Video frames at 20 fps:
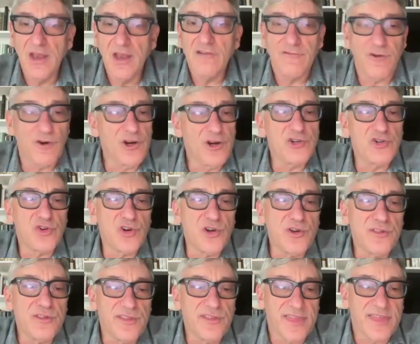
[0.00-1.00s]
For in
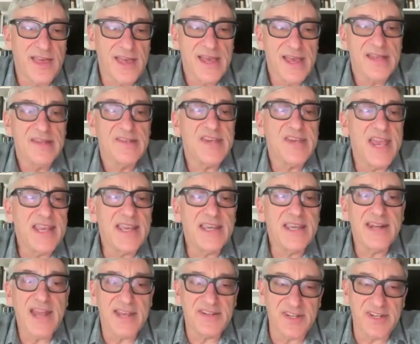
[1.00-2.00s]
truth,
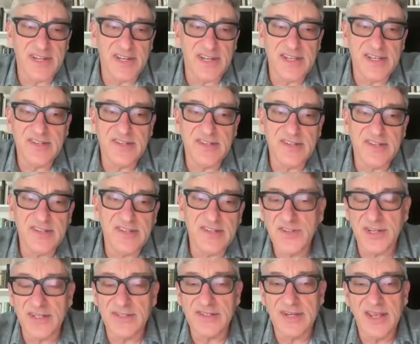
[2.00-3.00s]
taken as it is at
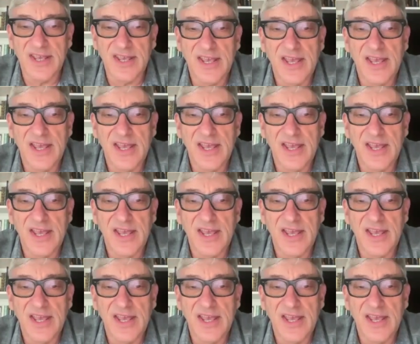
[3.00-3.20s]
present,